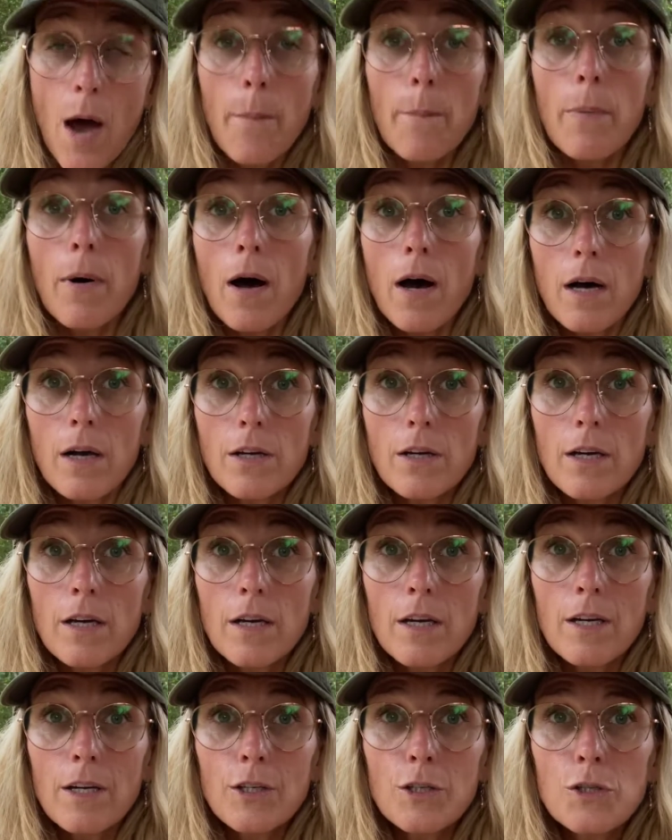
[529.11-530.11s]
But
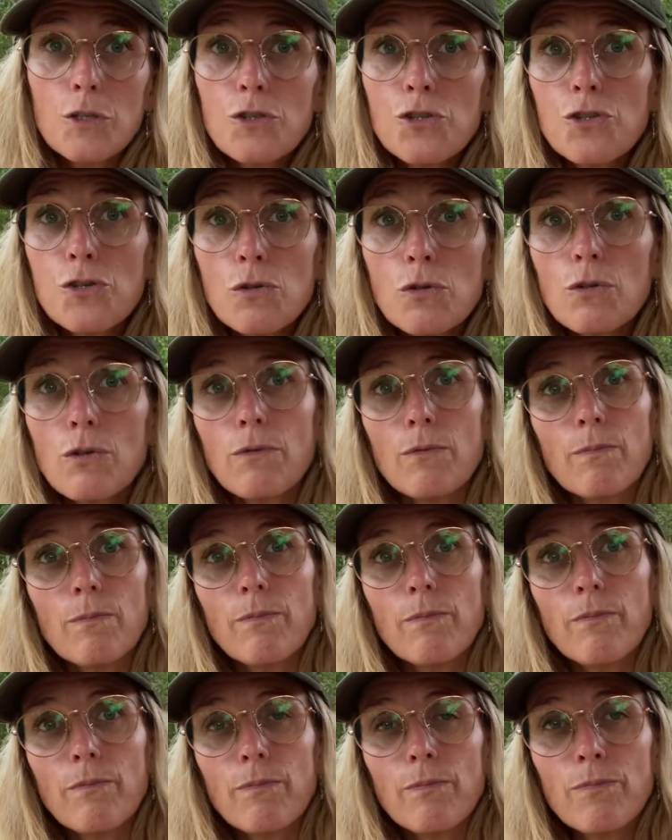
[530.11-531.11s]
you should
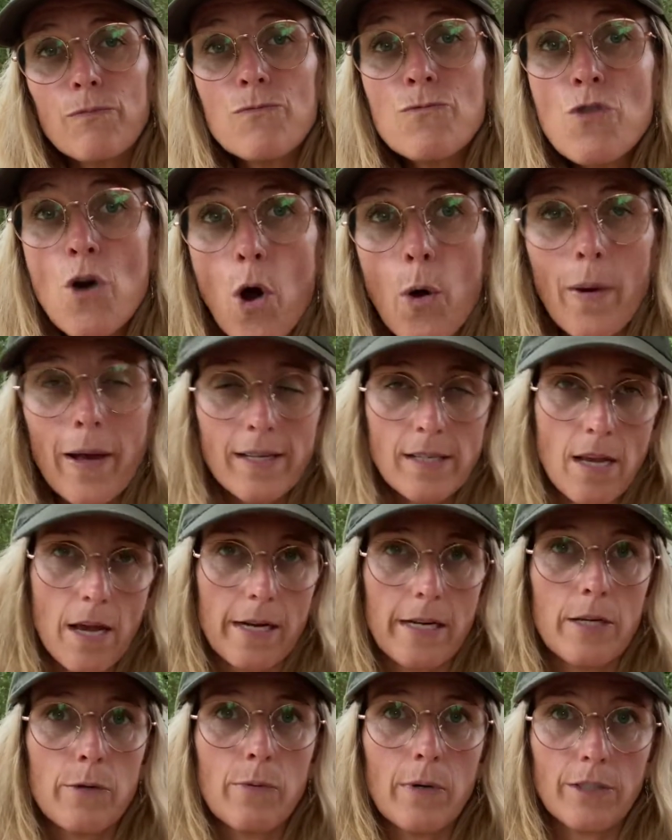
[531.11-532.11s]
know
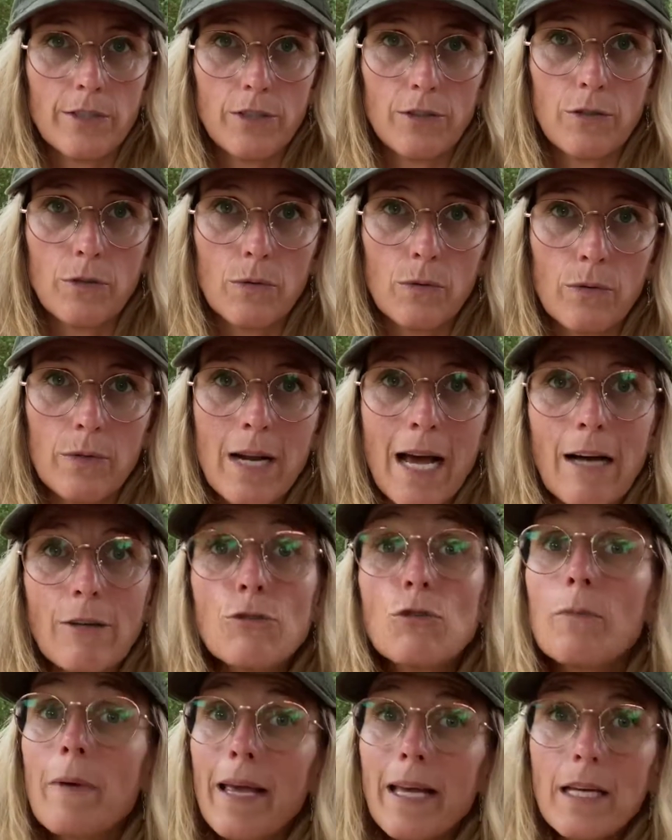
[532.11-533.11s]
exactly what to do. Now,
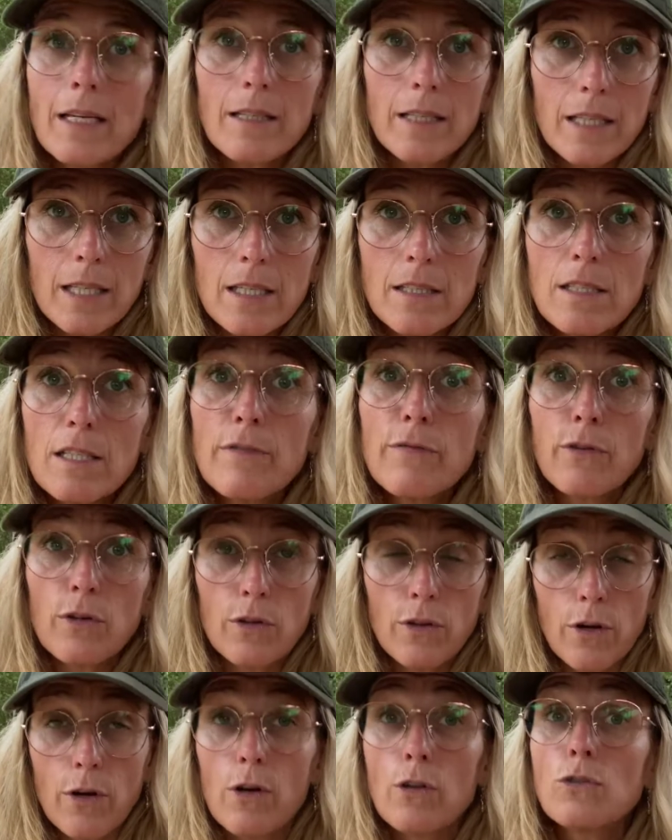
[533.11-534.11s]
to make it easy for
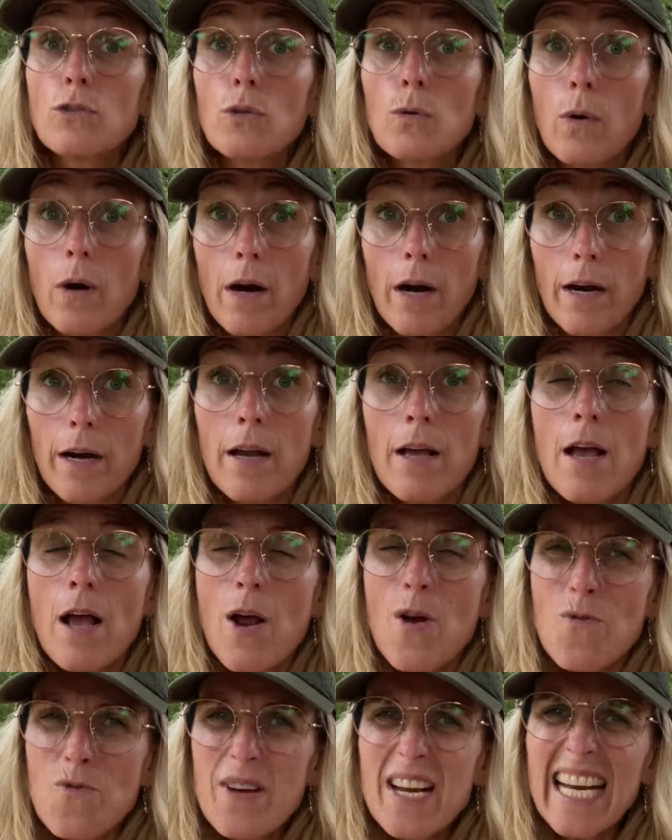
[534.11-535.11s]
those who are
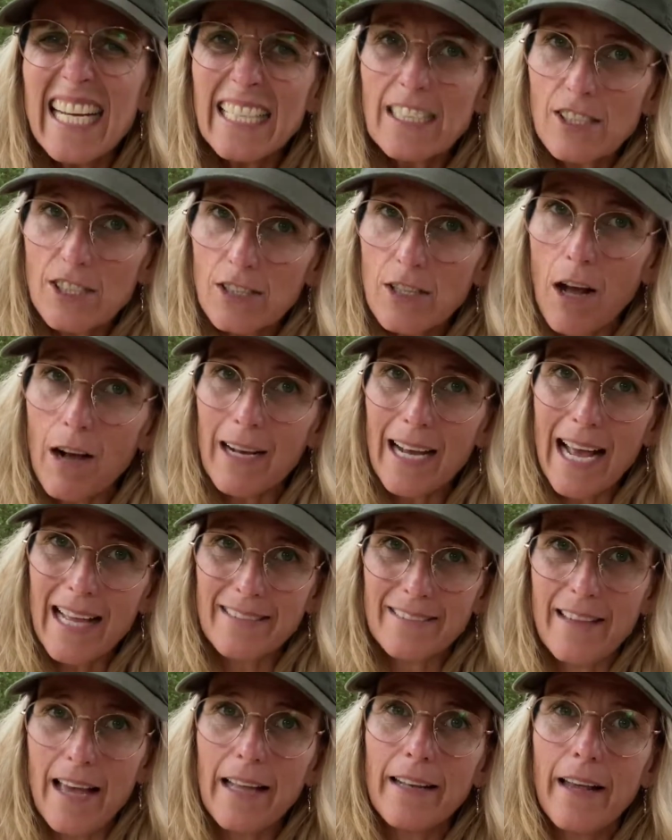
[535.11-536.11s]
really stuck
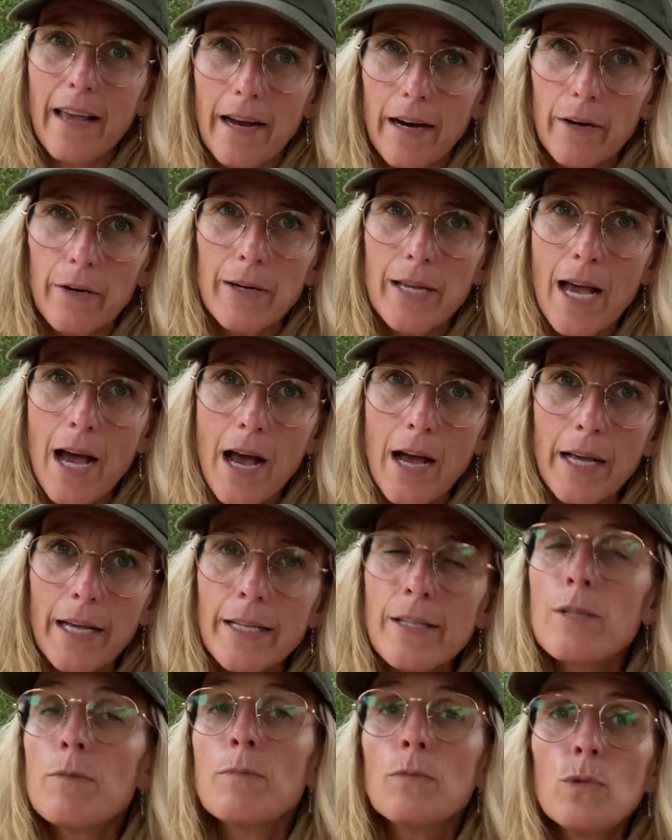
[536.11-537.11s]
at that area
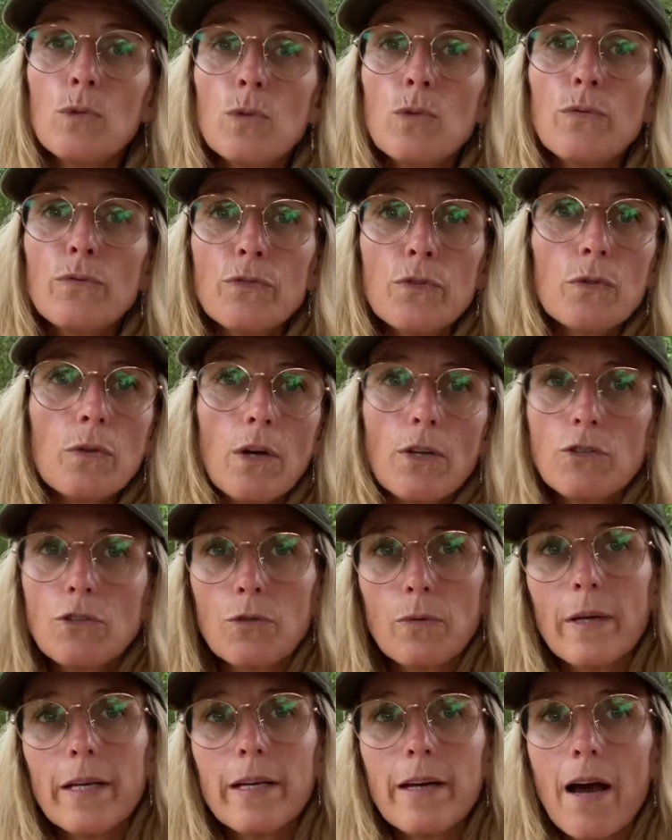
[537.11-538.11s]
in the move to
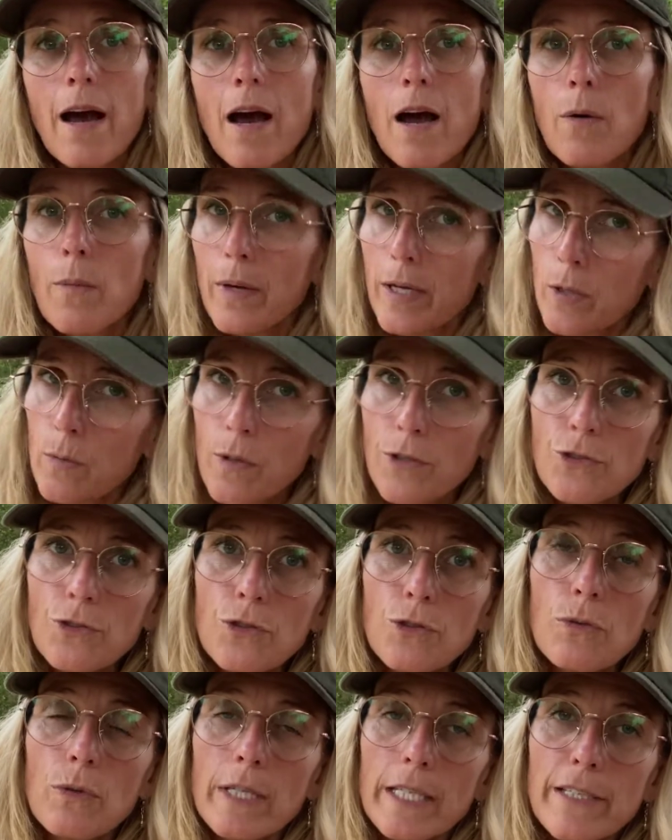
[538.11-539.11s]
Costa Rica when you want
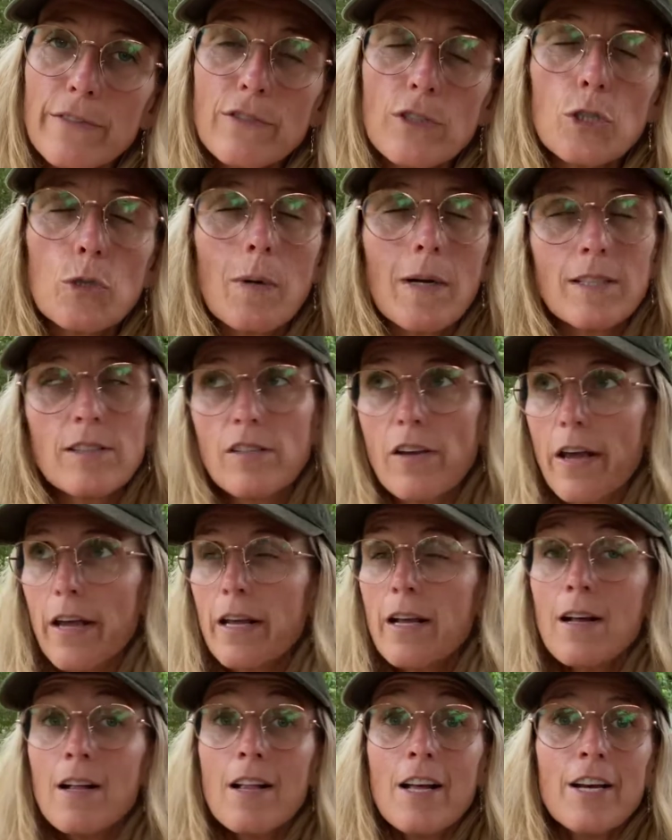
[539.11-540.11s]
to leave the
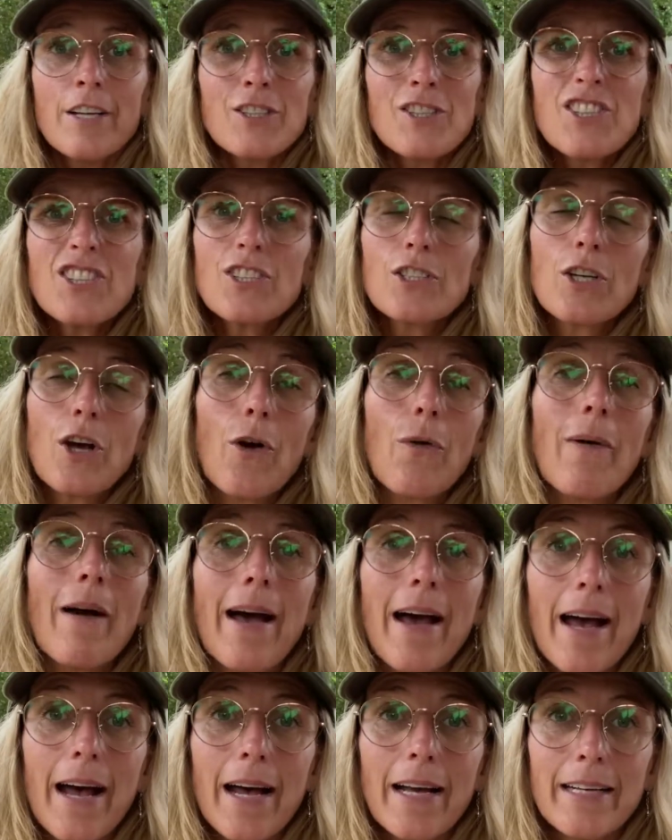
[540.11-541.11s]
USA, just go
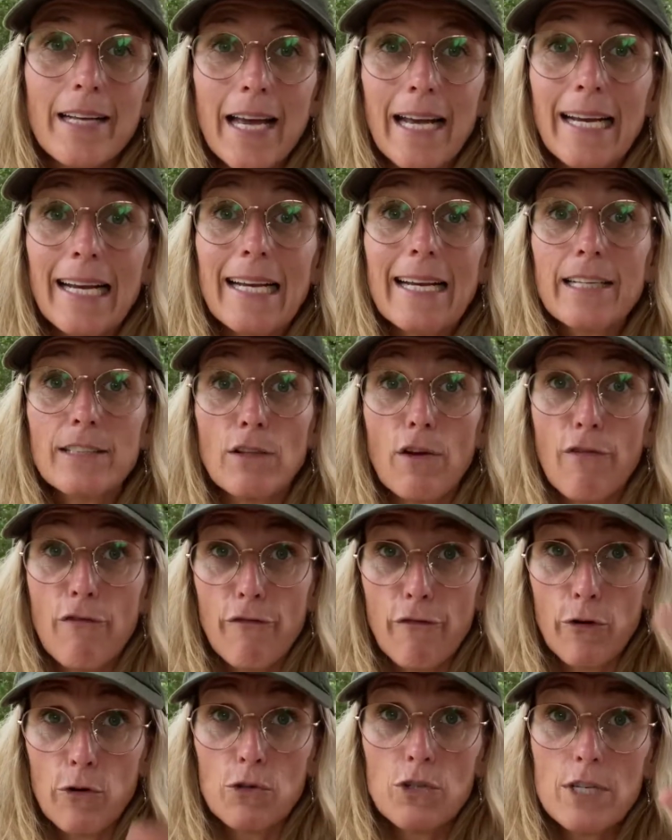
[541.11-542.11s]
ahead and click the
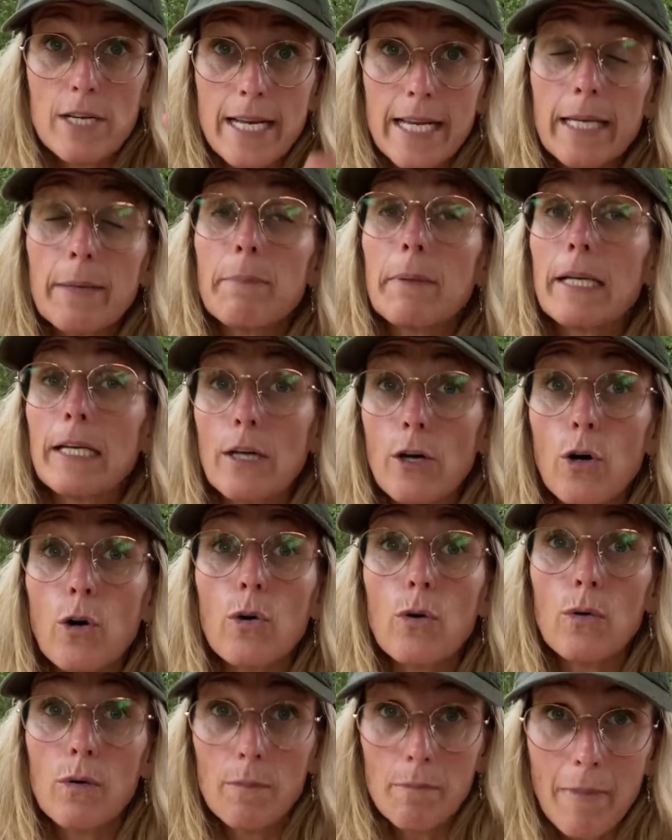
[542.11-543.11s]
first link
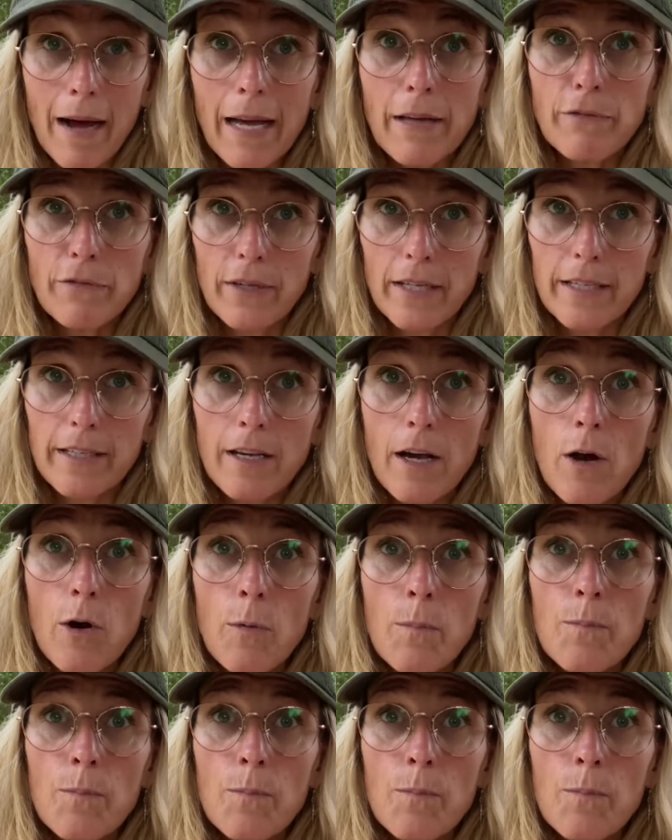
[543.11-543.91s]
below my video.